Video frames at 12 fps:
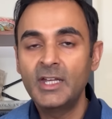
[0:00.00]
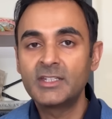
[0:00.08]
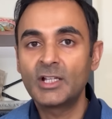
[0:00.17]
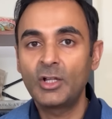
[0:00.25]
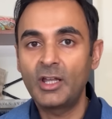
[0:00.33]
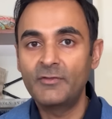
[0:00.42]

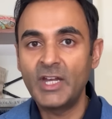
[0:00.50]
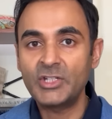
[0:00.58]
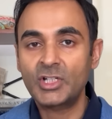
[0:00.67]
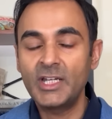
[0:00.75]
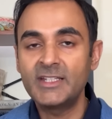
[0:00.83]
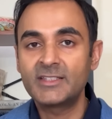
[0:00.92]
till
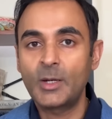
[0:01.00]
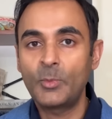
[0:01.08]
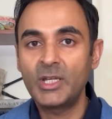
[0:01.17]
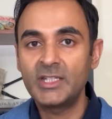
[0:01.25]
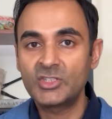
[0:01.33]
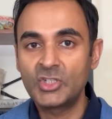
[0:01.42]
eventually
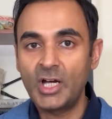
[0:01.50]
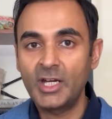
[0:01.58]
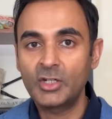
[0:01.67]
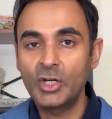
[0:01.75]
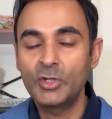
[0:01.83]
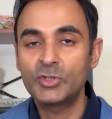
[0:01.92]
someone is
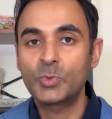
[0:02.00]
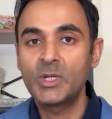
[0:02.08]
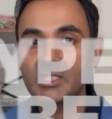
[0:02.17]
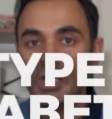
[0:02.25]
diagnosed with